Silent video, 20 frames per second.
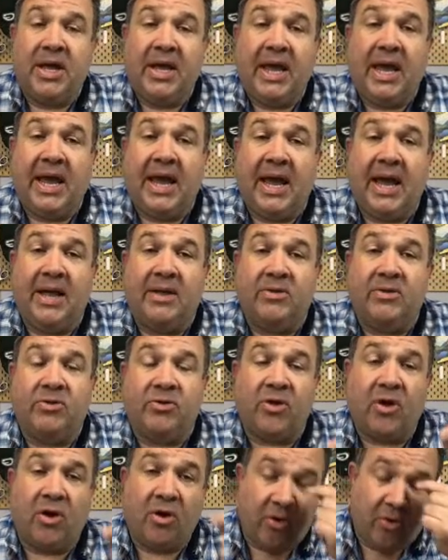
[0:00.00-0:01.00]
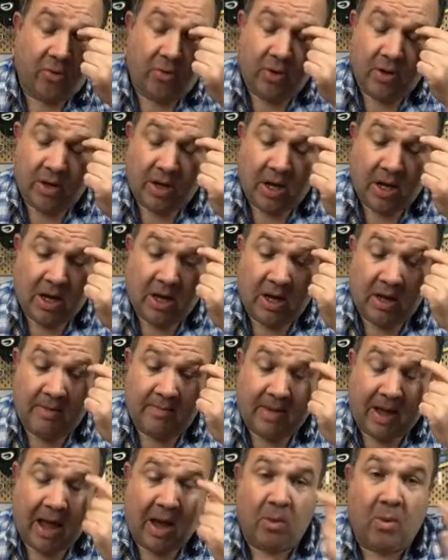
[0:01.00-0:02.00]
And so I
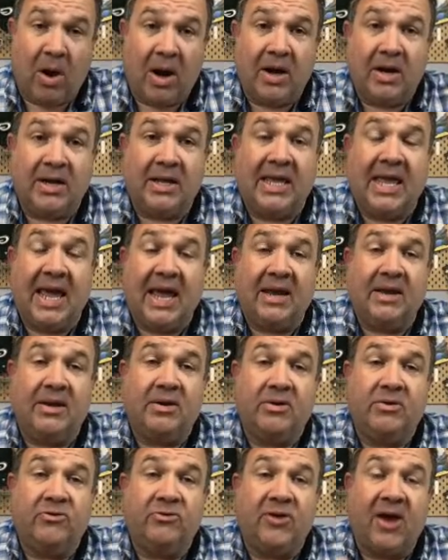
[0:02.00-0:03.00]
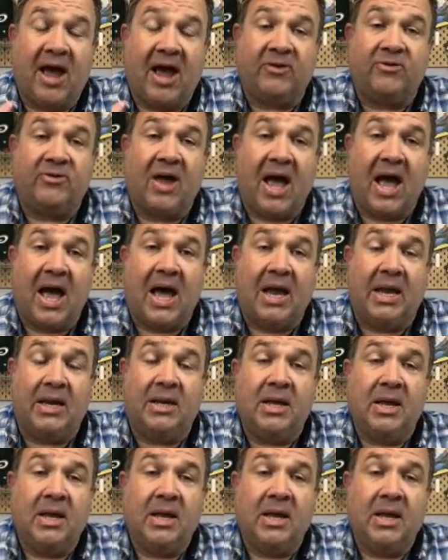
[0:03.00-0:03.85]
wanted to get Josh on